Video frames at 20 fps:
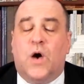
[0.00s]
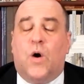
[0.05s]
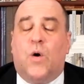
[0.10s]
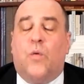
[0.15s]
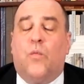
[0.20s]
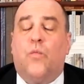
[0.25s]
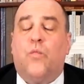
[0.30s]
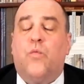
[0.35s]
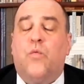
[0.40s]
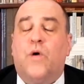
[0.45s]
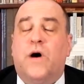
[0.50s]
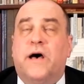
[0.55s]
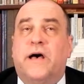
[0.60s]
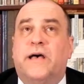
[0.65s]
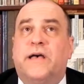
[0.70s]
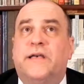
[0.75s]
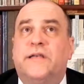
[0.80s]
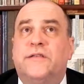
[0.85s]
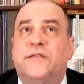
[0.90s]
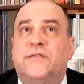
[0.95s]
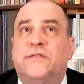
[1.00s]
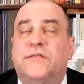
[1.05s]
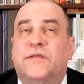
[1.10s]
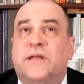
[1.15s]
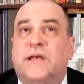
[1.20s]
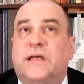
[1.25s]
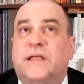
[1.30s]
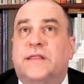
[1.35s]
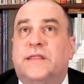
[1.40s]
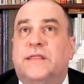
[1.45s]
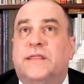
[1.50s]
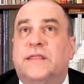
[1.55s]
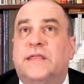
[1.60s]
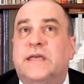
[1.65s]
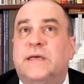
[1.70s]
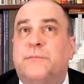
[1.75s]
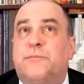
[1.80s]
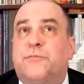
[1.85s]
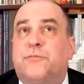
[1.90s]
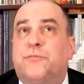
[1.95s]
was
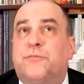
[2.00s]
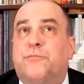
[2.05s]
the